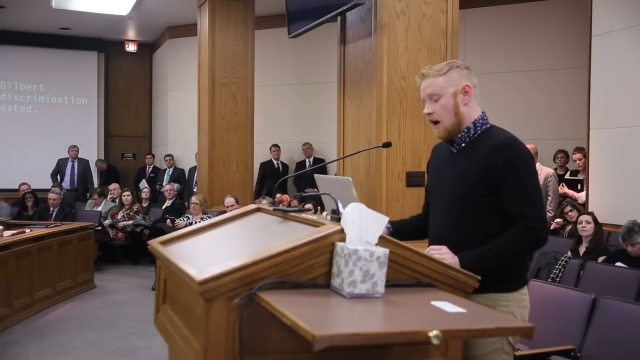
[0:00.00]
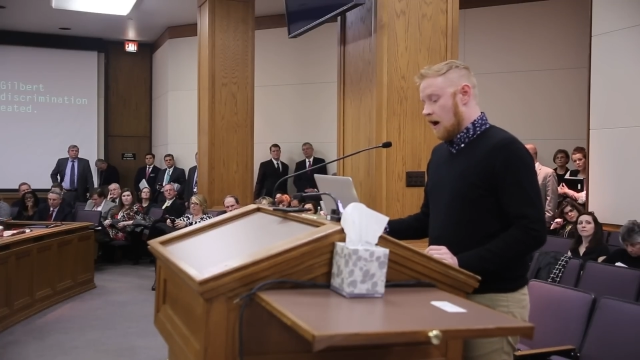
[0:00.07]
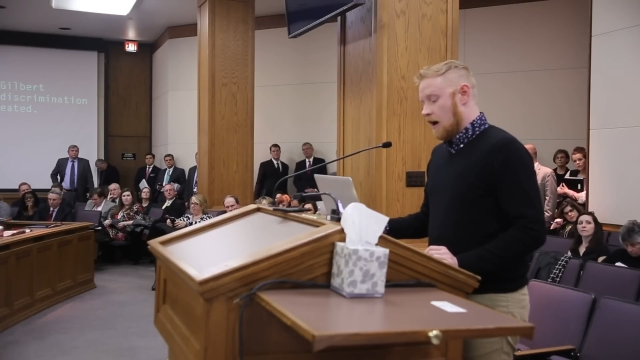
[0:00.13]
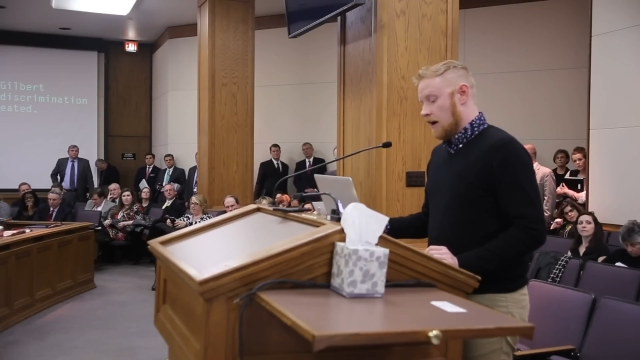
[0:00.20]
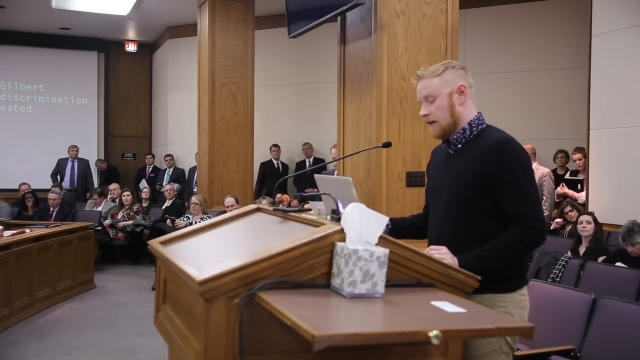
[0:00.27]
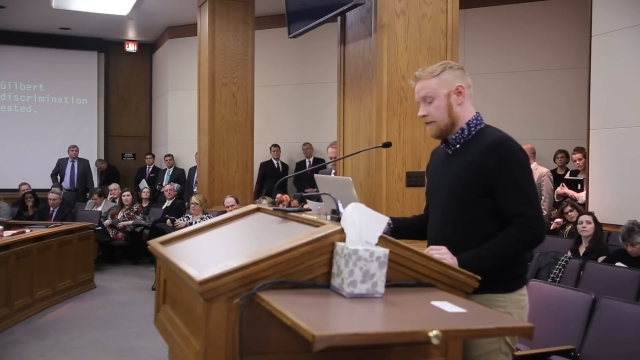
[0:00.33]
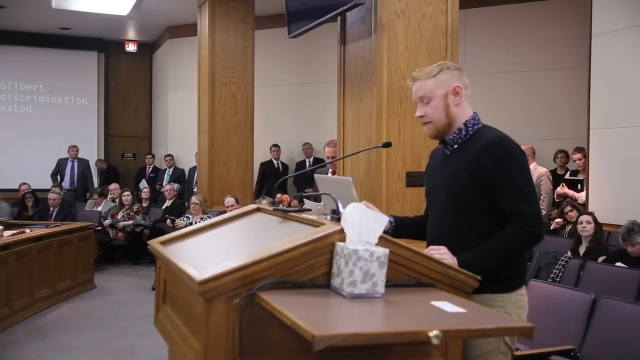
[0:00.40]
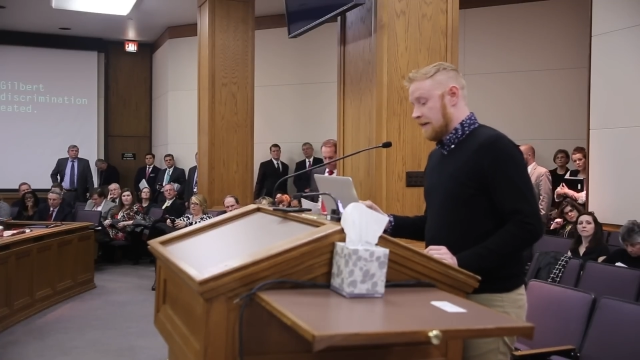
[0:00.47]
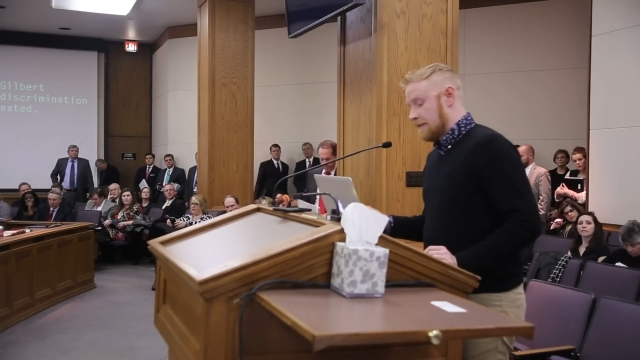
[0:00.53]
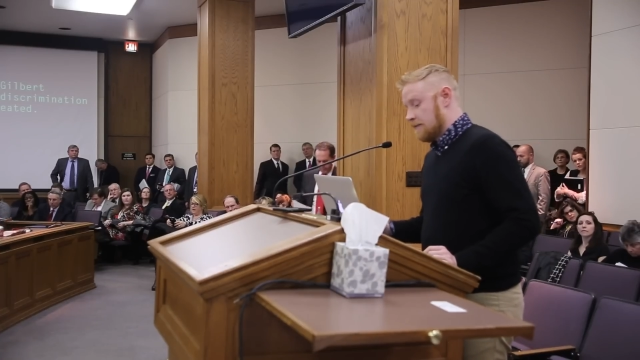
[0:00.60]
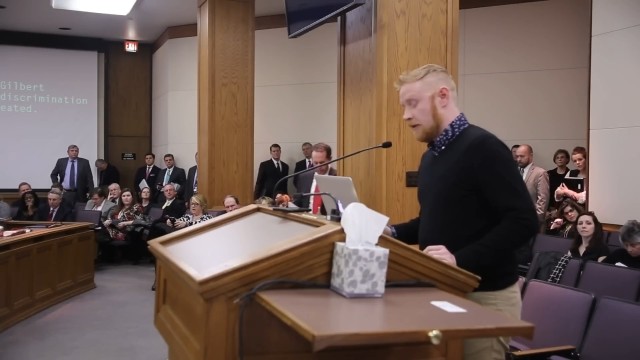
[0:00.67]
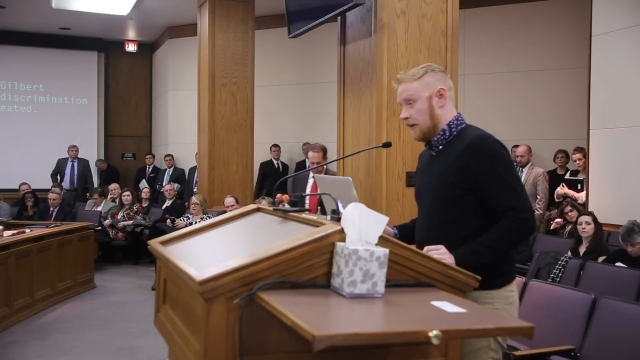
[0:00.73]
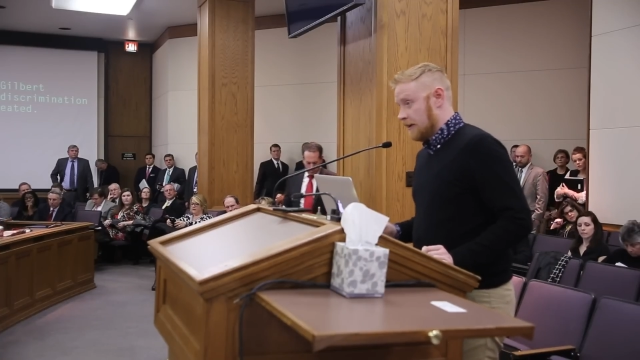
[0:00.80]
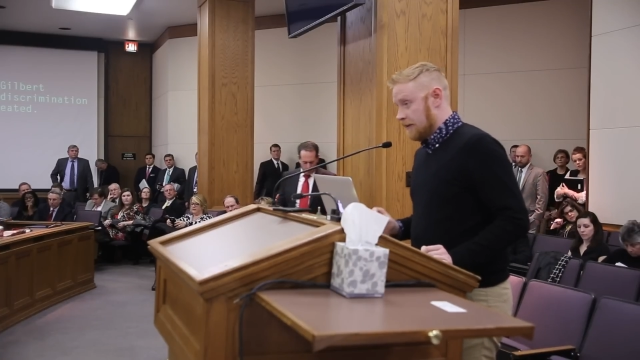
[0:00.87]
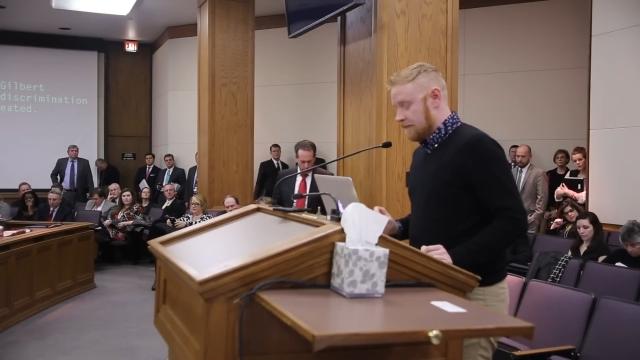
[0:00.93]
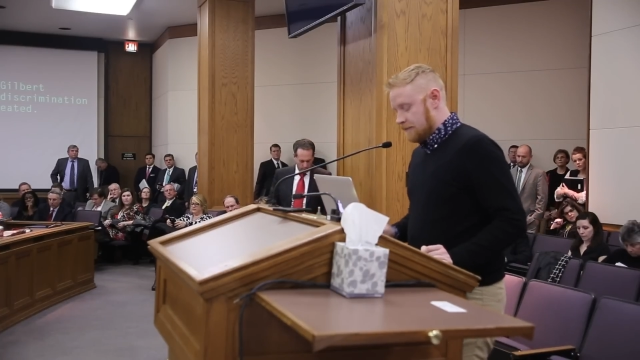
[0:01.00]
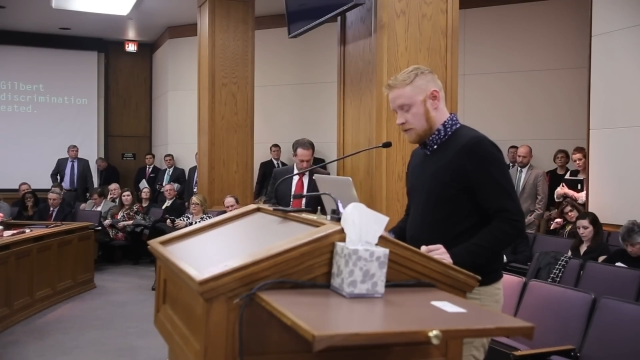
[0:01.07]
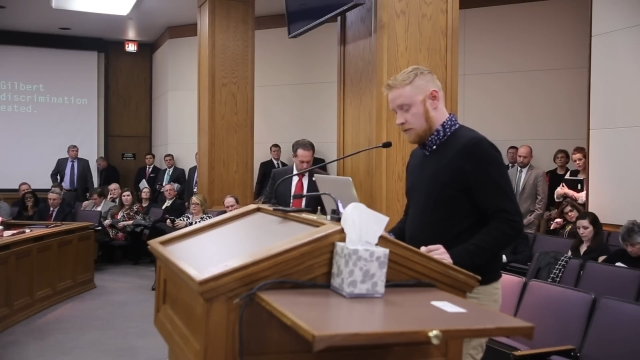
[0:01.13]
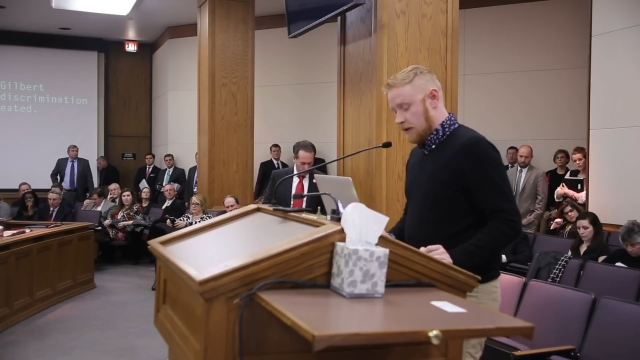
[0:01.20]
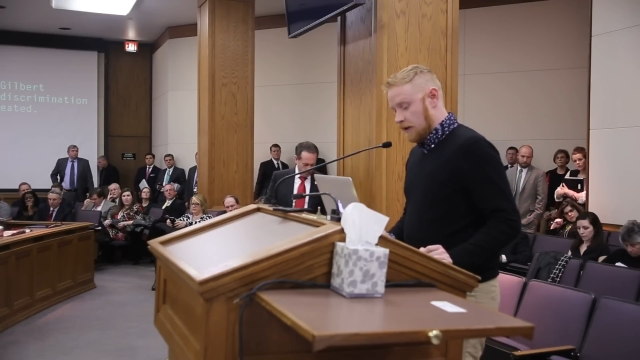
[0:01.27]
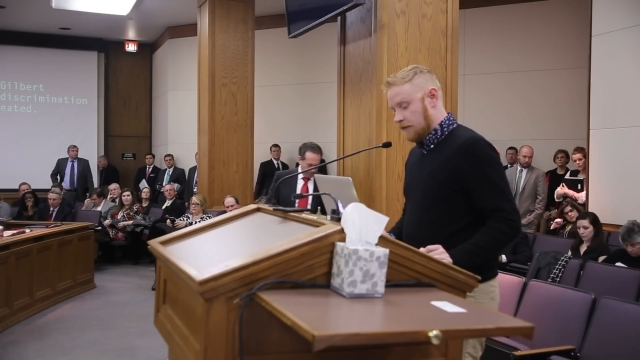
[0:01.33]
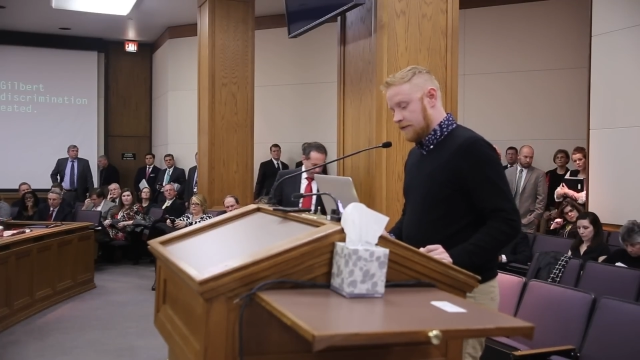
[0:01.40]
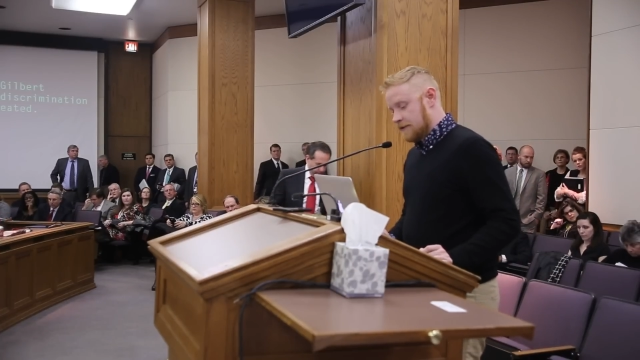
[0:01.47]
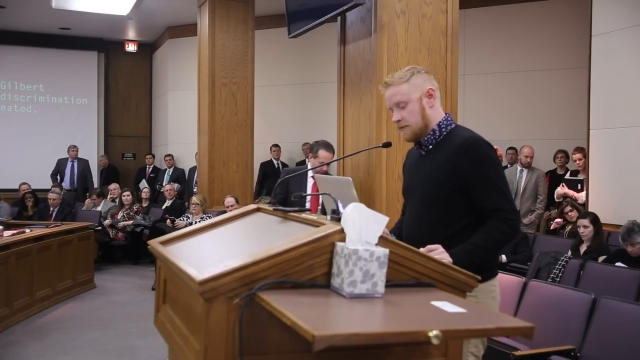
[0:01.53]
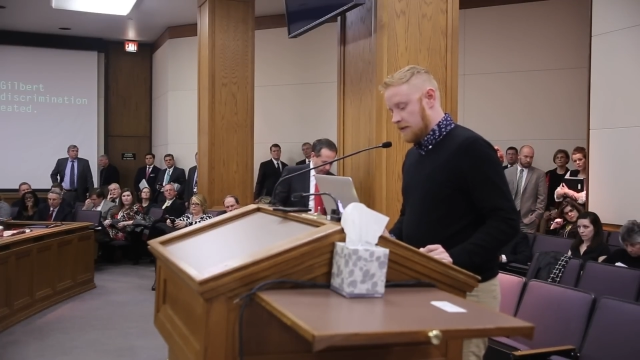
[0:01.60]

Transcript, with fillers: On February 12,